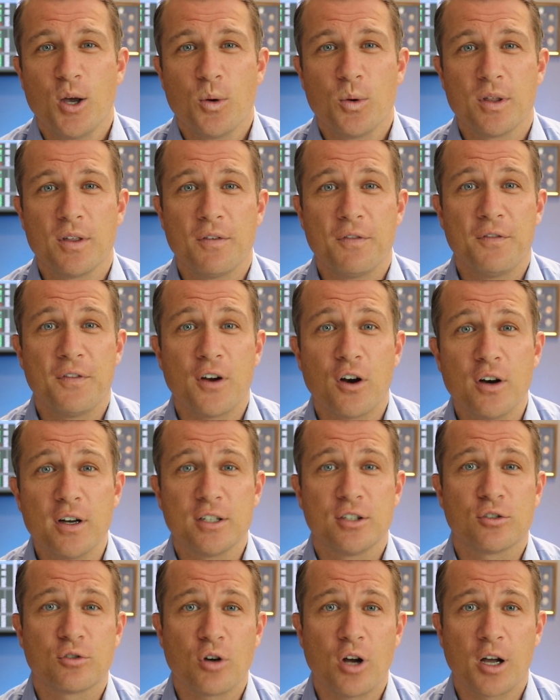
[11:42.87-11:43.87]
with a
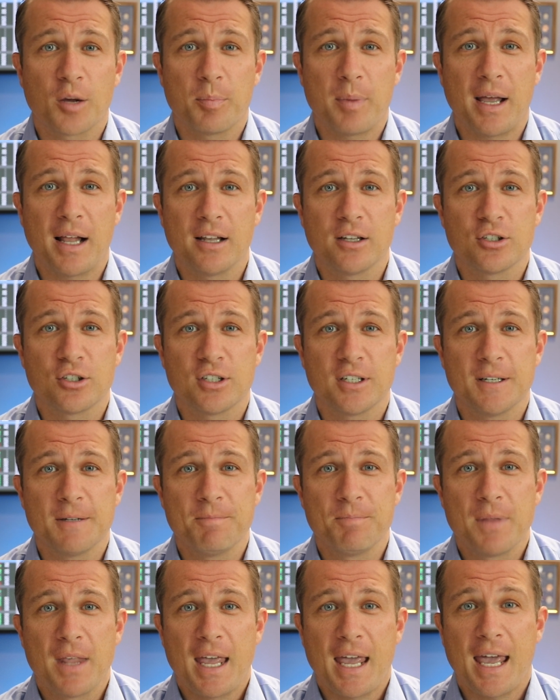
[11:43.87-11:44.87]
very strong balance sheet
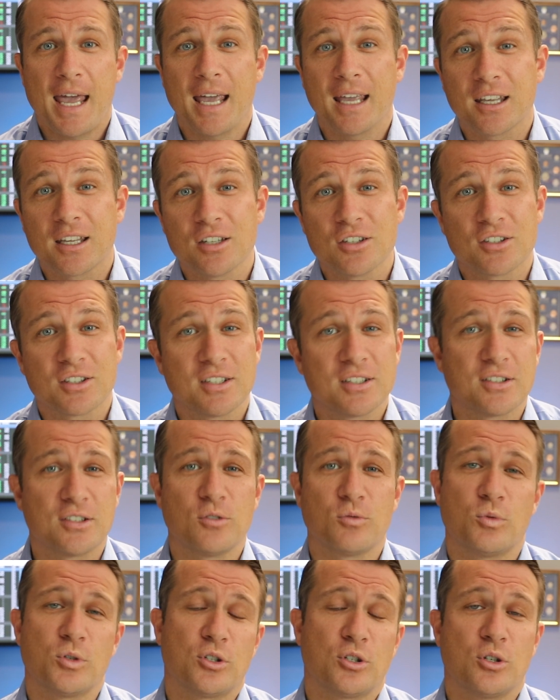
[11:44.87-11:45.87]
and
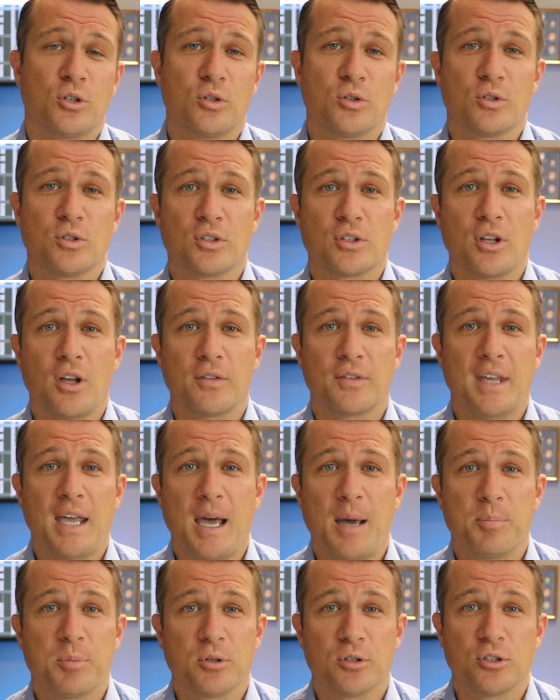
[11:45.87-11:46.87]
consistent returns of
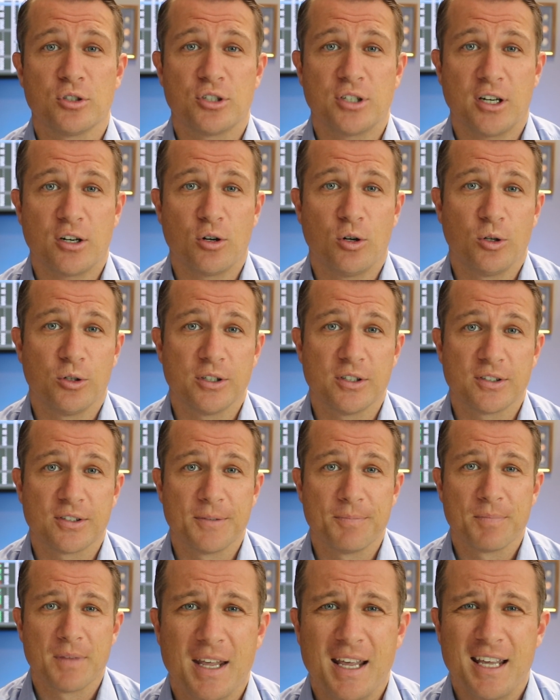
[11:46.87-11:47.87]
capital to
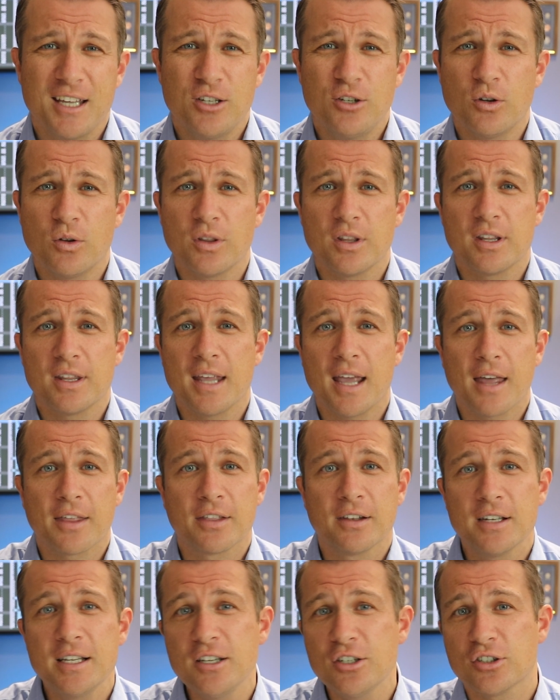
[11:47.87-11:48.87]
shareholders. You know, the
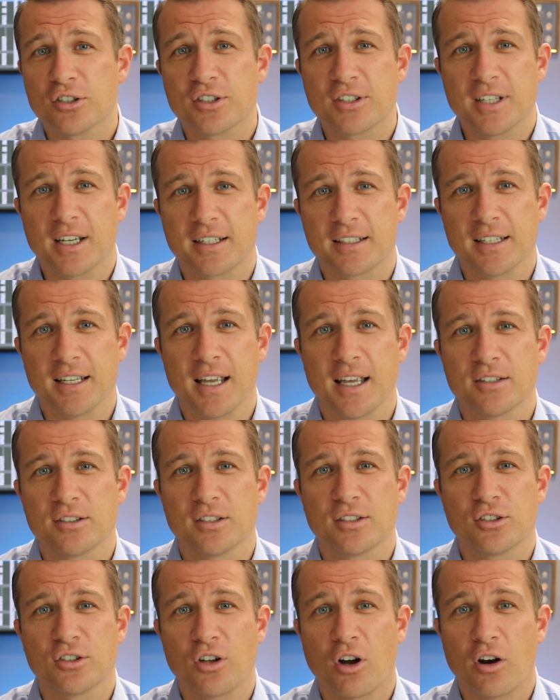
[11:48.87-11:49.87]
athleisure sector has
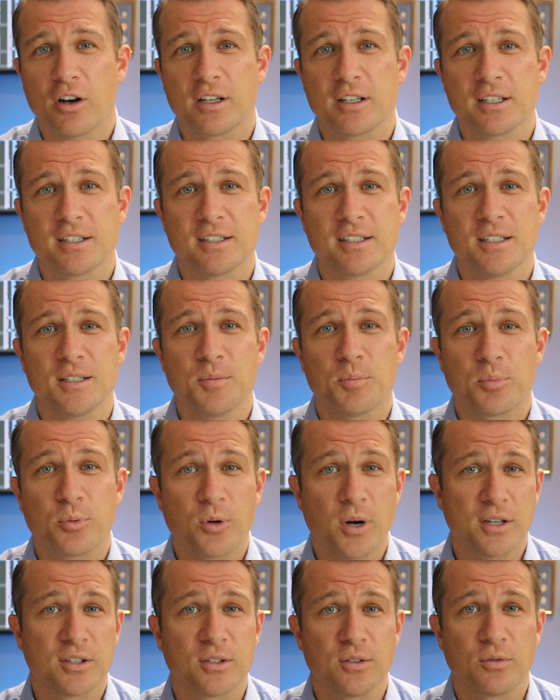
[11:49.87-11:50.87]
historically seen
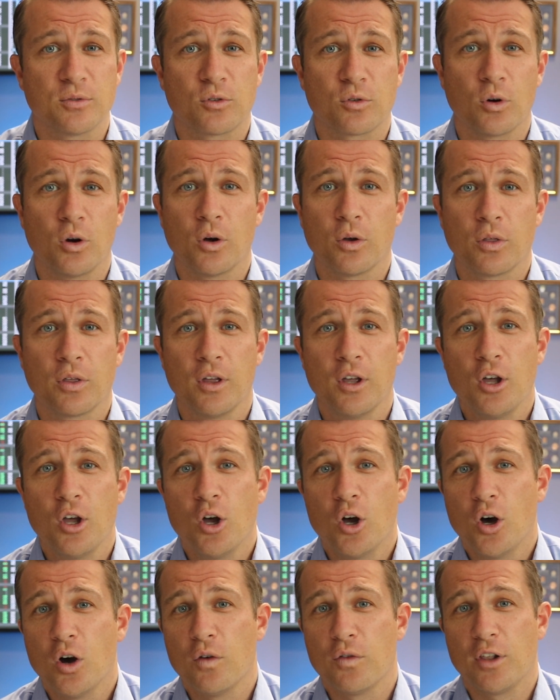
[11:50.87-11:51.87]
impressive growth
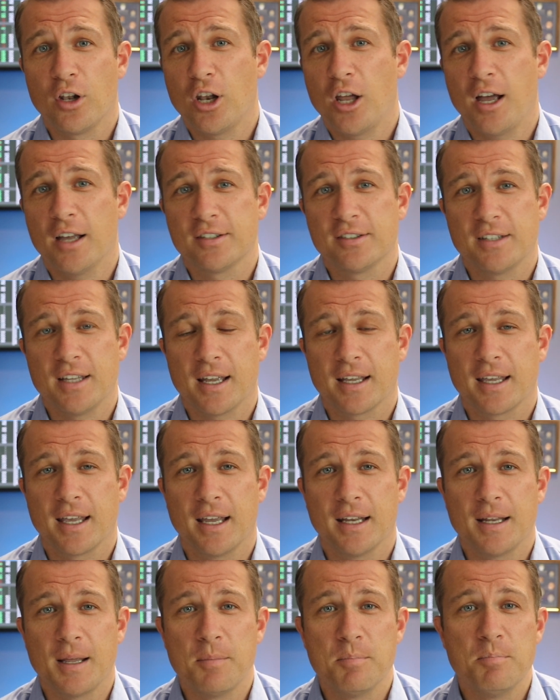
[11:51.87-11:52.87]
over the last
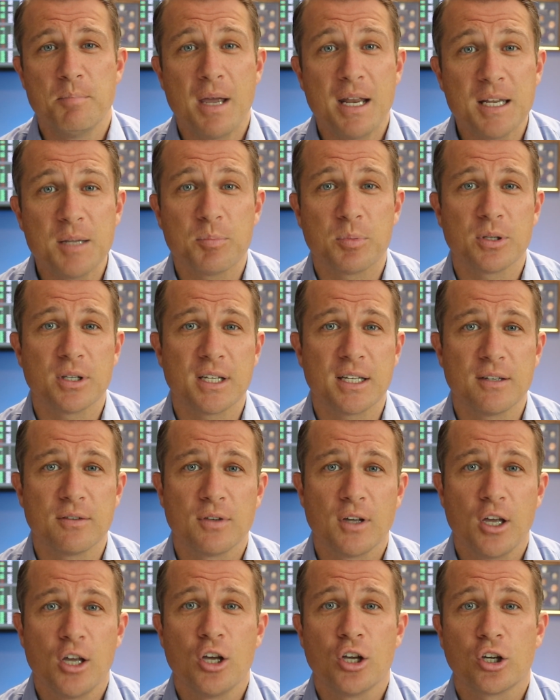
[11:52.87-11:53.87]
decade, and many
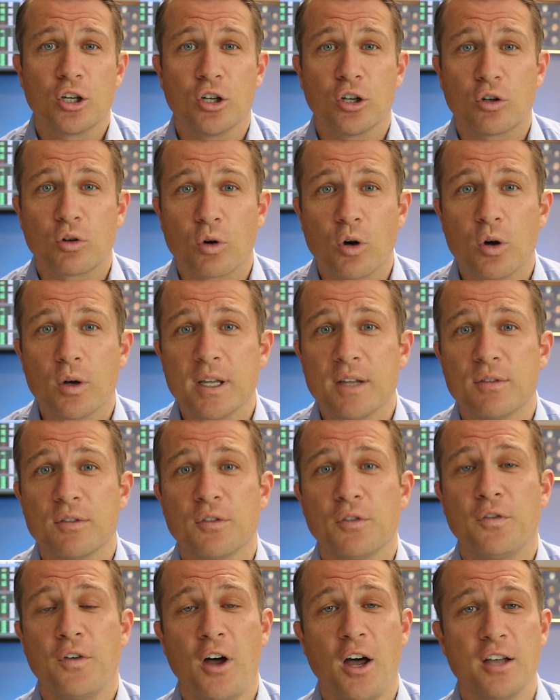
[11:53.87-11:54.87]
believe could grow
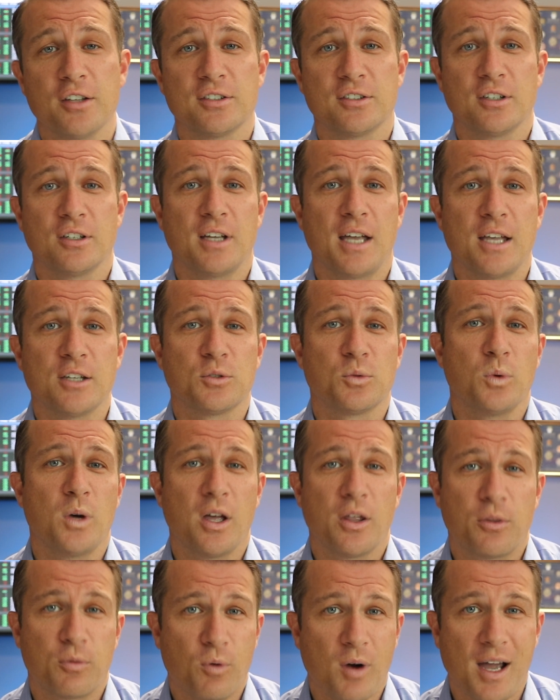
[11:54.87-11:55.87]
even faster as
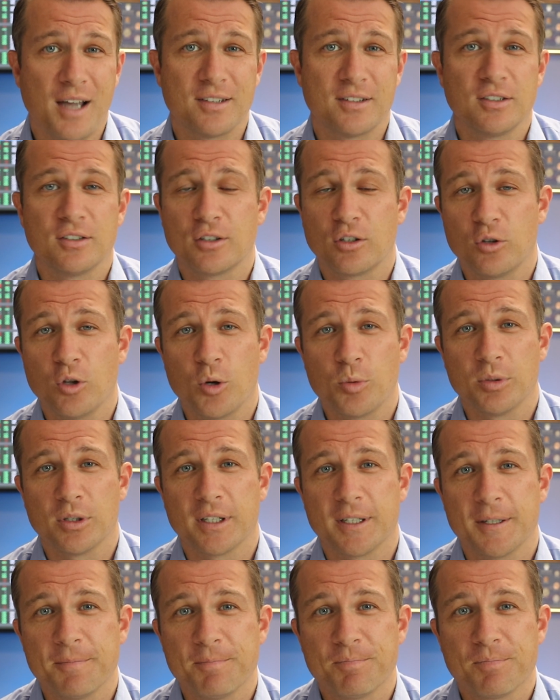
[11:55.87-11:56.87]
wealth rises globally.